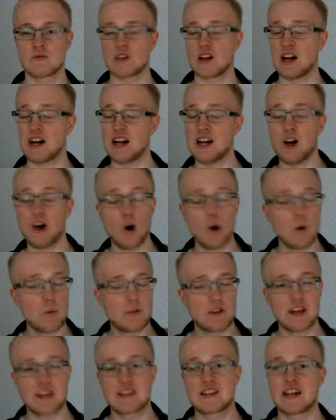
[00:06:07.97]
I hope
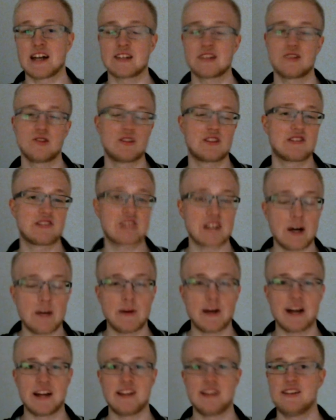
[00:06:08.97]
that got you some
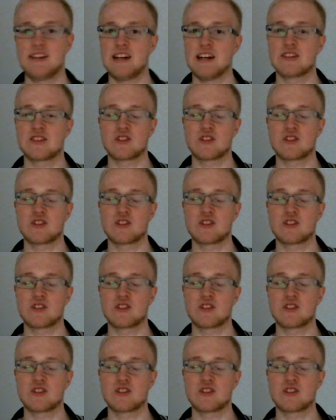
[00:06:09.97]
ideas